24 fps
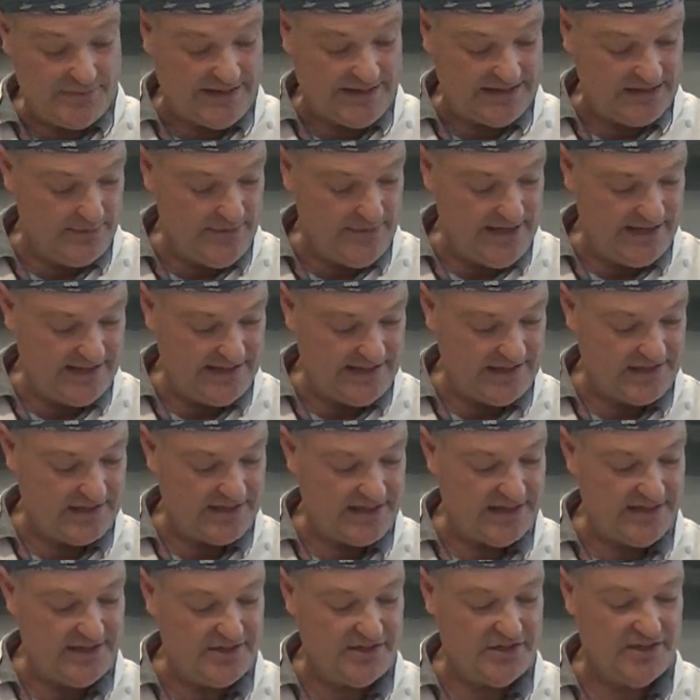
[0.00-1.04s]
the meat at this
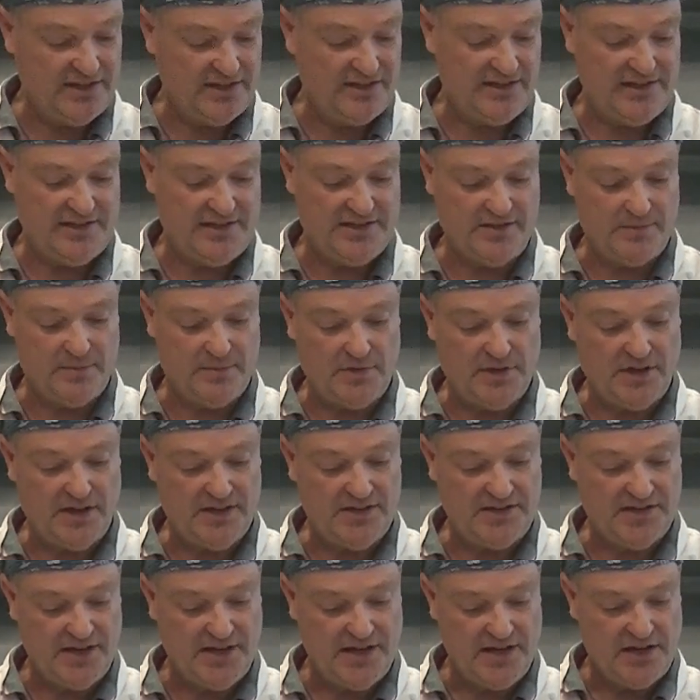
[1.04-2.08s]
stage, and there's some
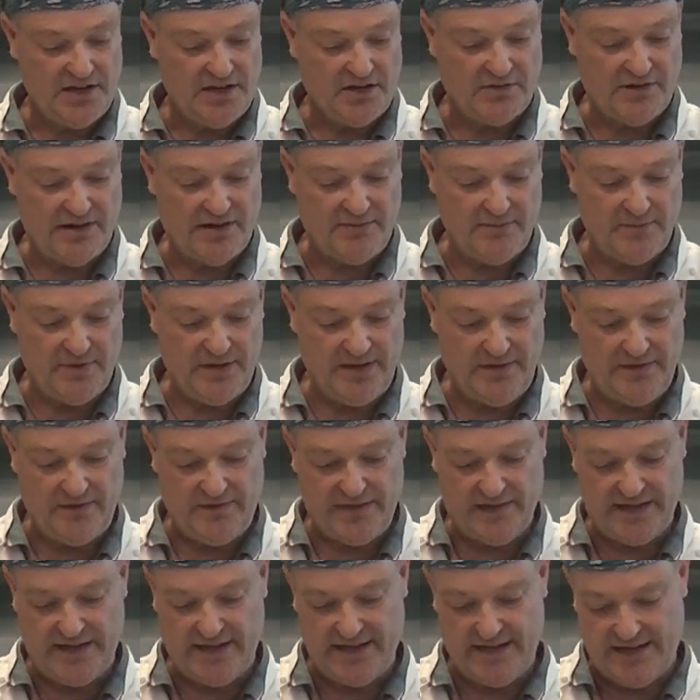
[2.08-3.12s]
nice ground beef
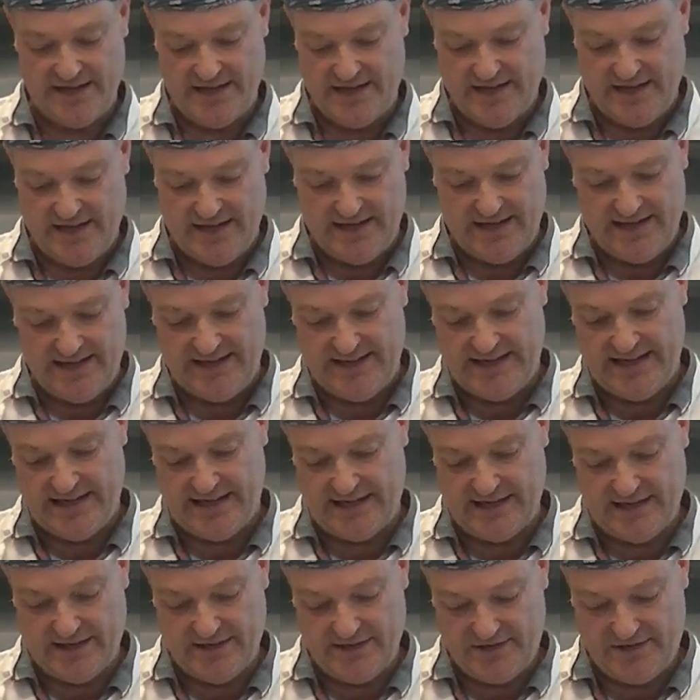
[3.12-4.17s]
there. In that
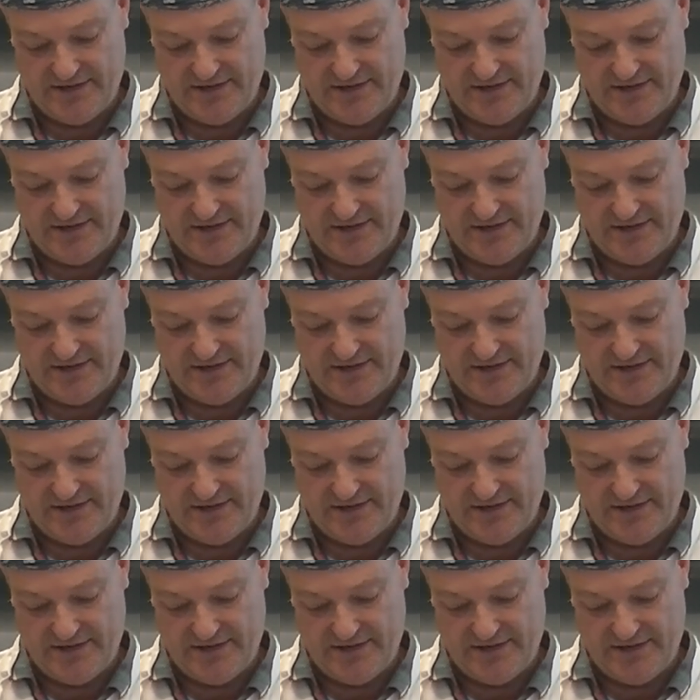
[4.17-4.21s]
goes.